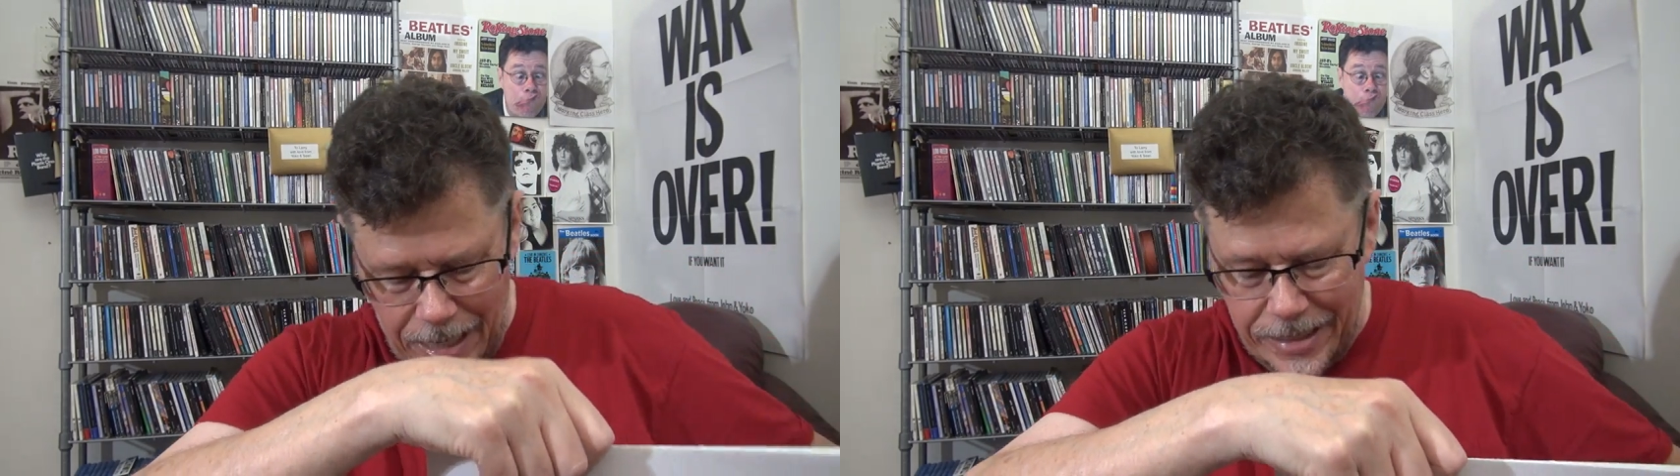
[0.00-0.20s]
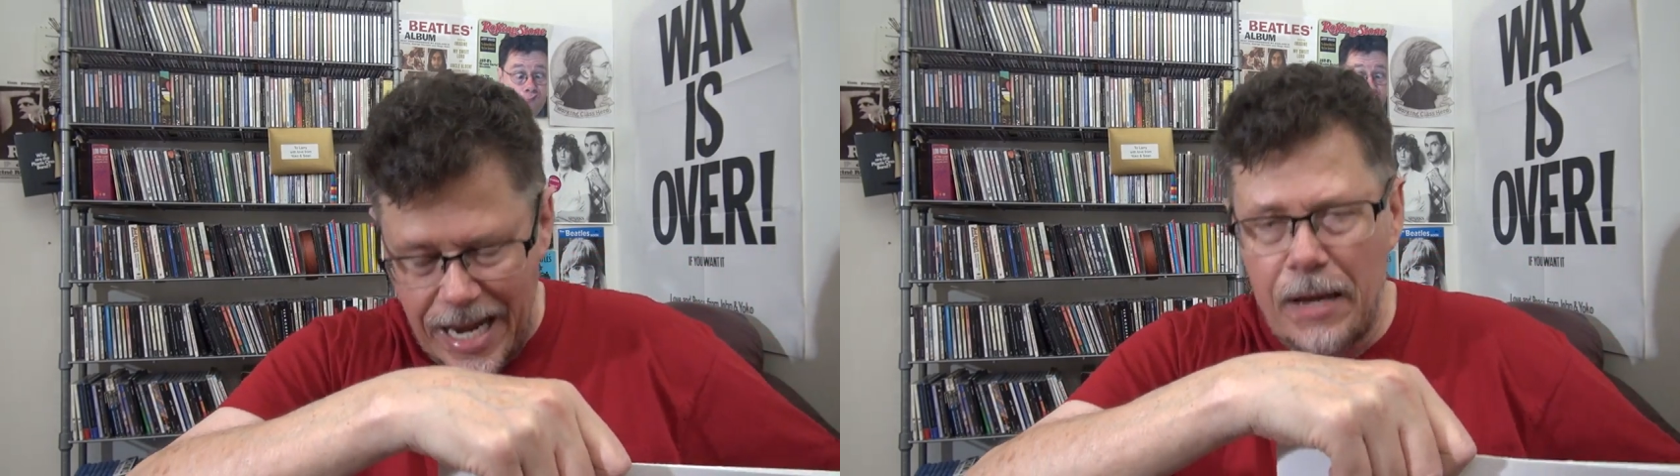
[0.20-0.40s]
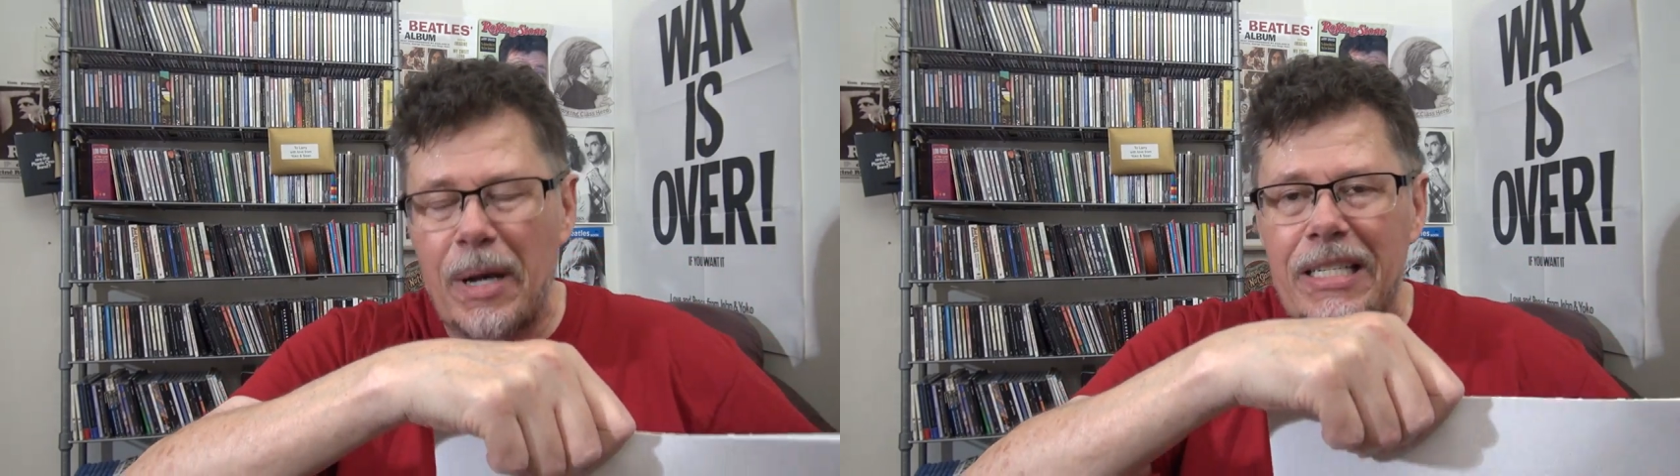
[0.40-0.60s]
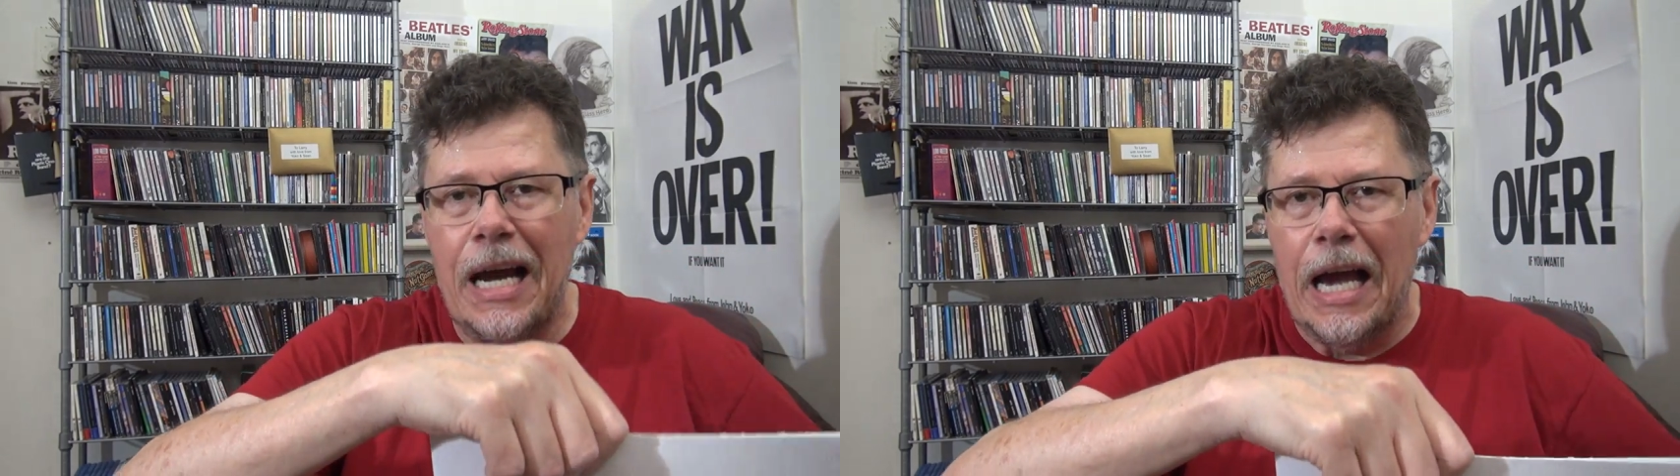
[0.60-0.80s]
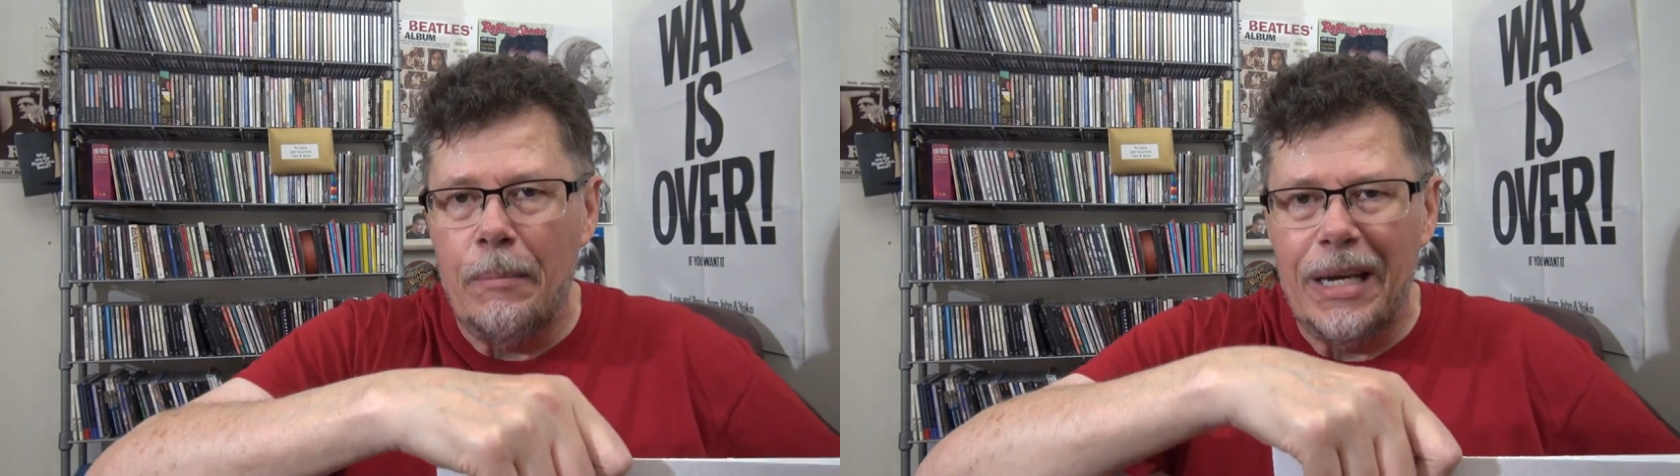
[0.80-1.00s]
I take my
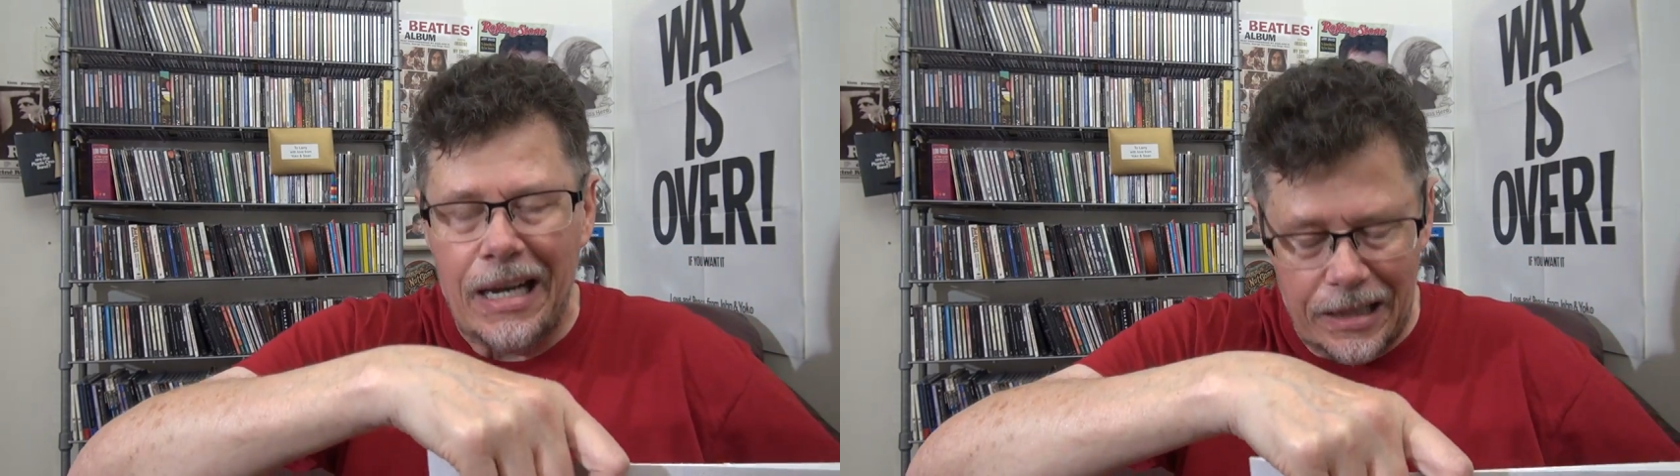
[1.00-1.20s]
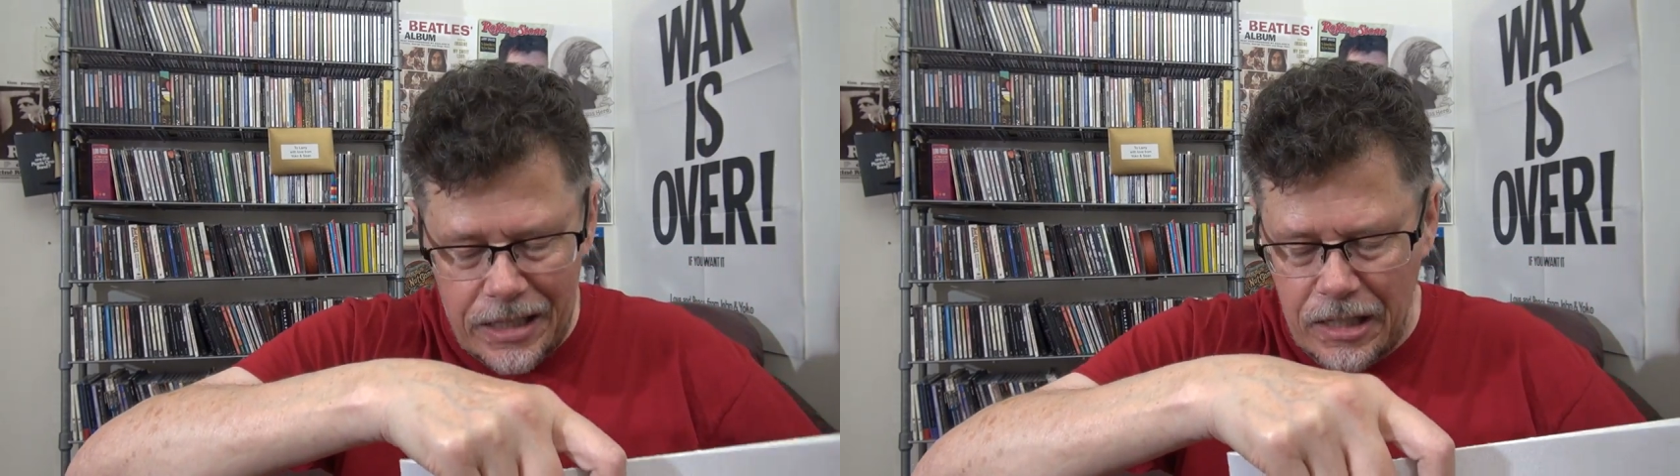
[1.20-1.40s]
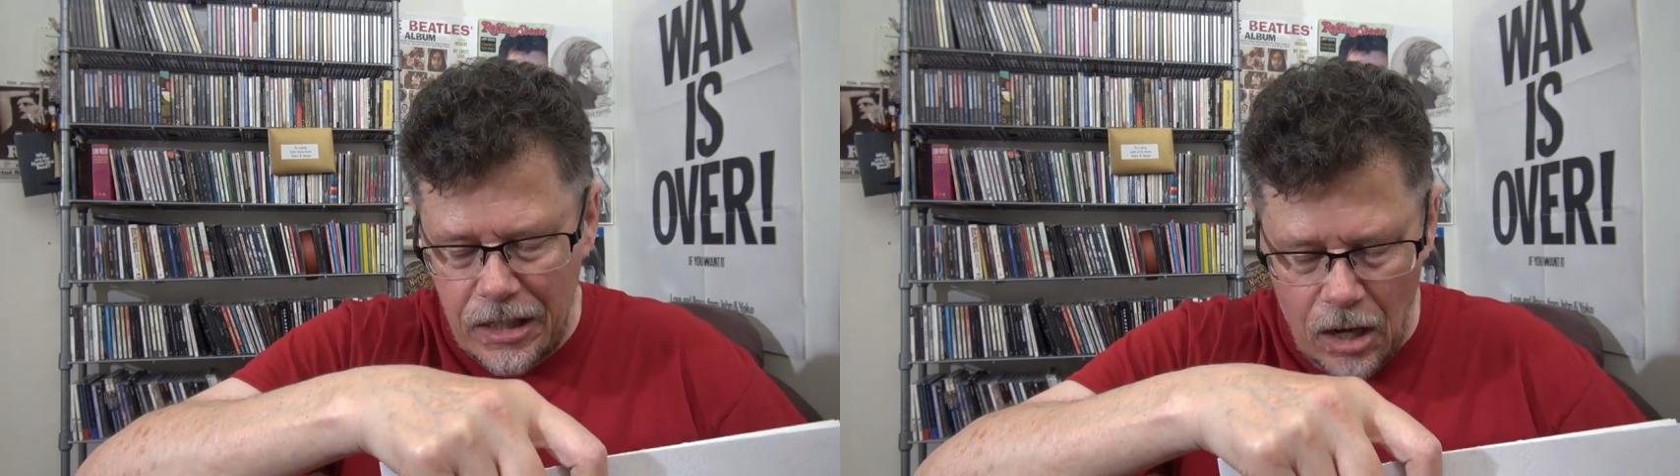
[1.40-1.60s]
time and I listen